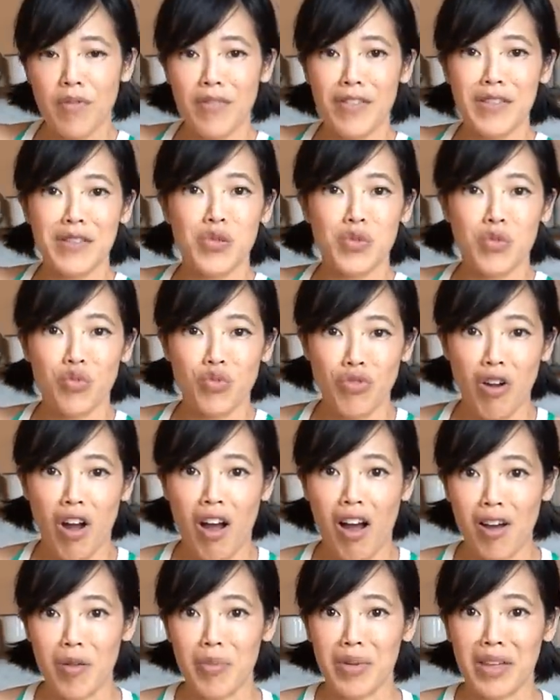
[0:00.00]
of this
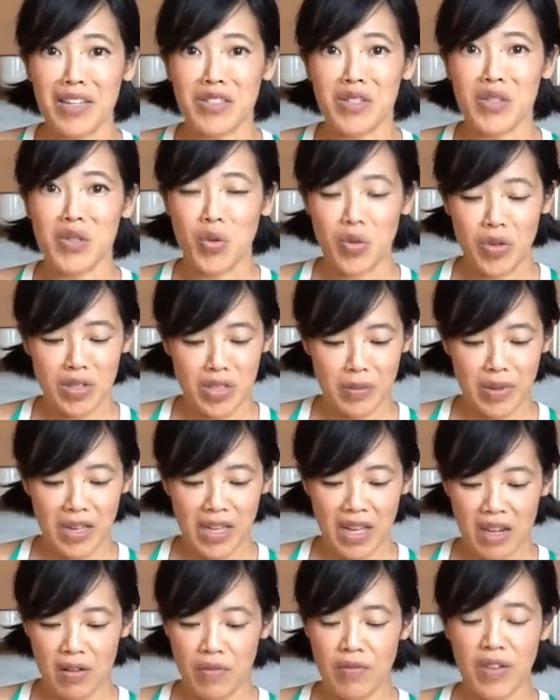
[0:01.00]
raw because it's going to be
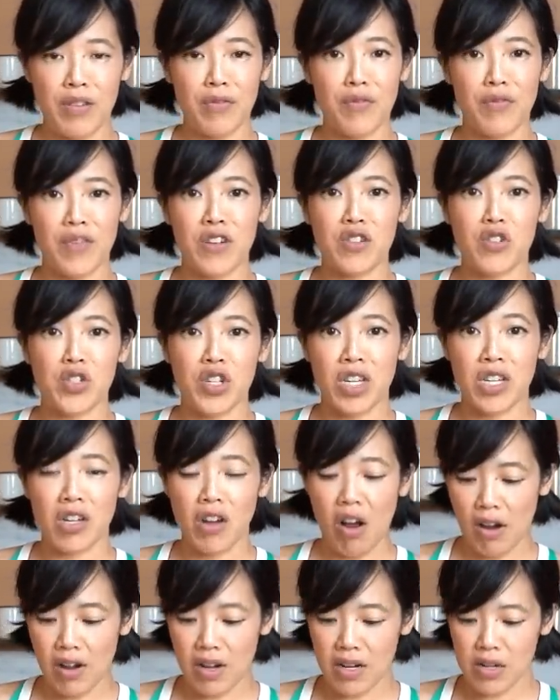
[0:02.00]
kind of a finishing
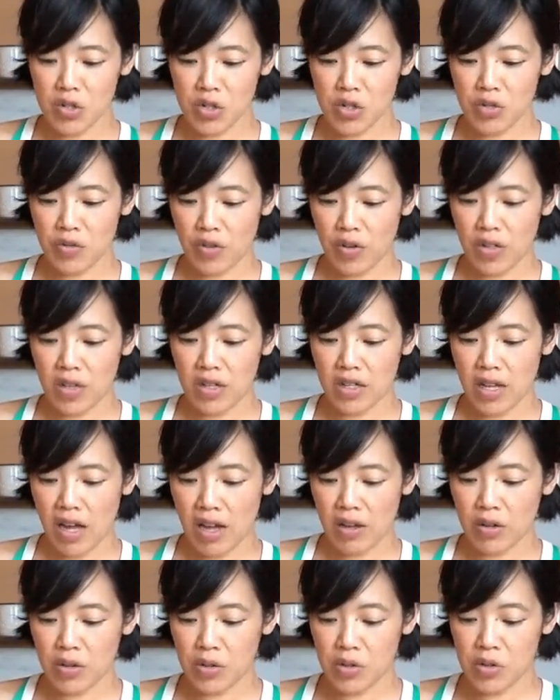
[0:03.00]
garnish for the
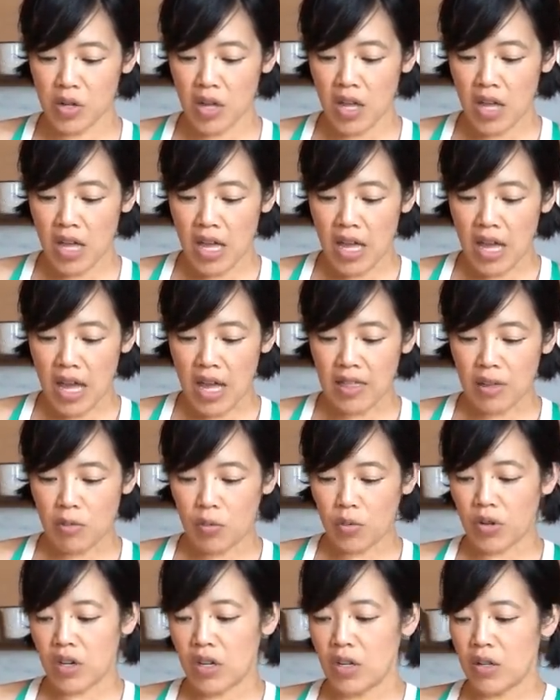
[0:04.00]
tacos. And then
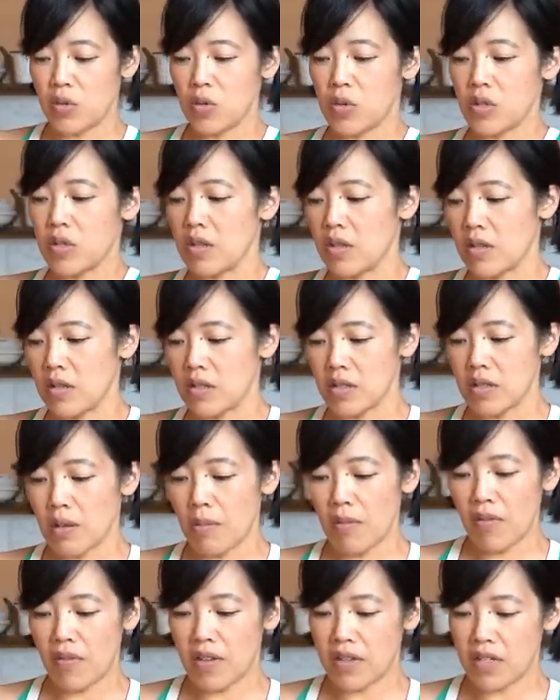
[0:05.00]
we're gonna use
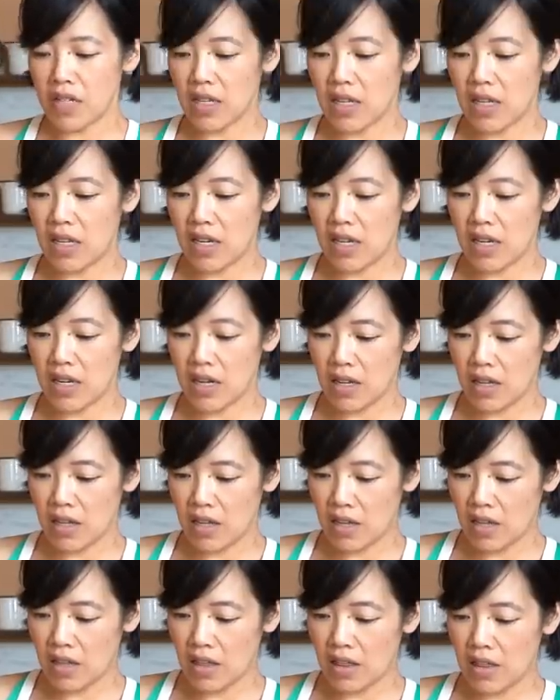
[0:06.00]
some of it in
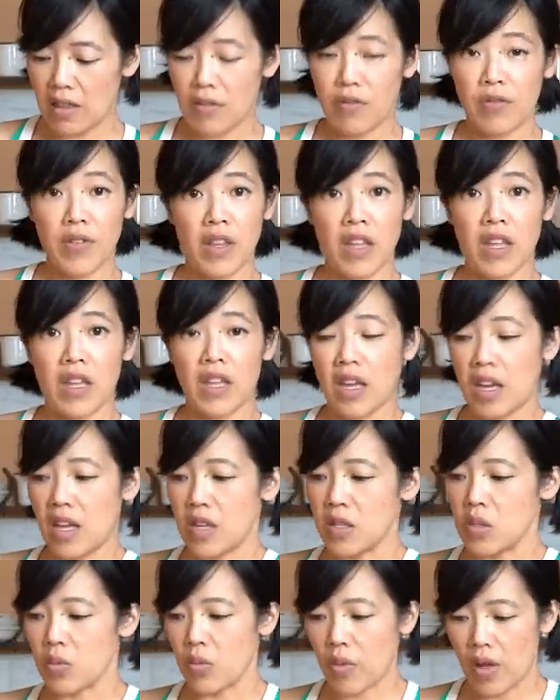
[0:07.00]
the filling as